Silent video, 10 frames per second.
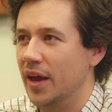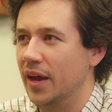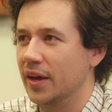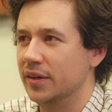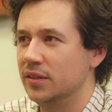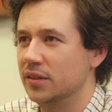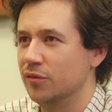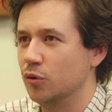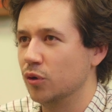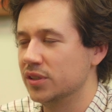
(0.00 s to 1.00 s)
And
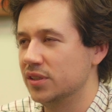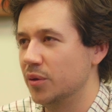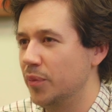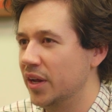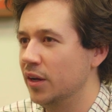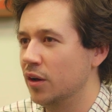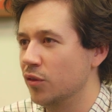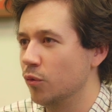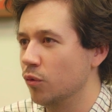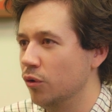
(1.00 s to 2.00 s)
of course, depending on
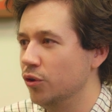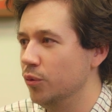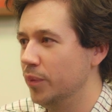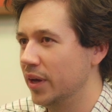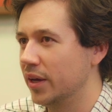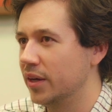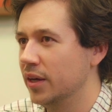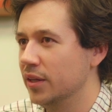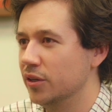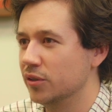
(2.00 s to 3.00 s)
the role you pick,
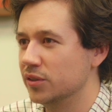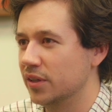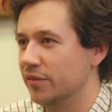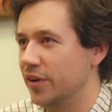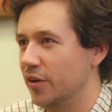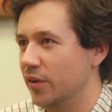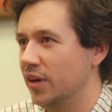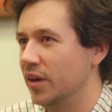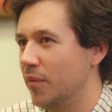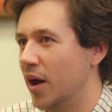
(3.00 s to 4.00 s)
there's a
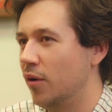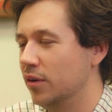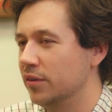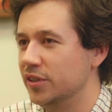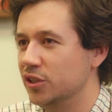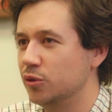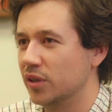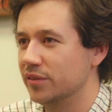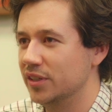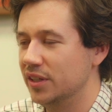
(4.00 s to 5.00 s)
varying amount of each
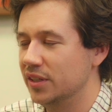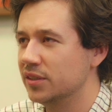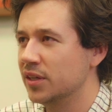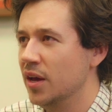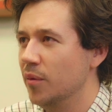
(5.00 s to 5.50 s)
one of these.